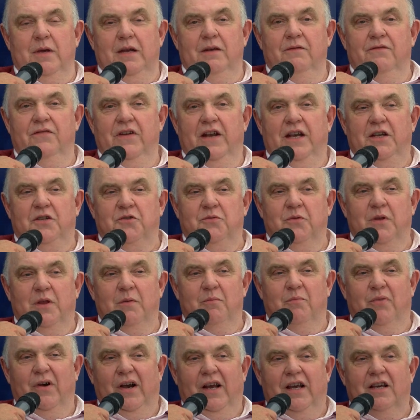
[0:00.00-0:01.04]
been finished with a
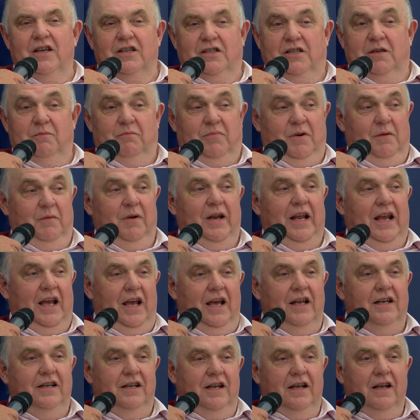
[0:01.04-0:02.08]
brick because it probably
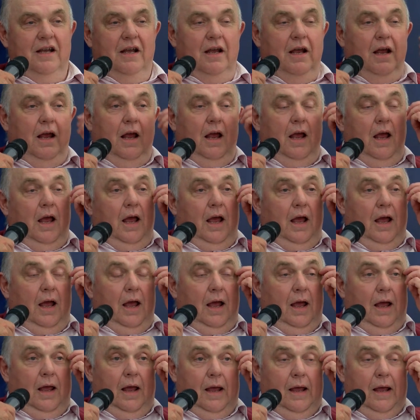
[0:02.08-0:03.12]
had. Uh,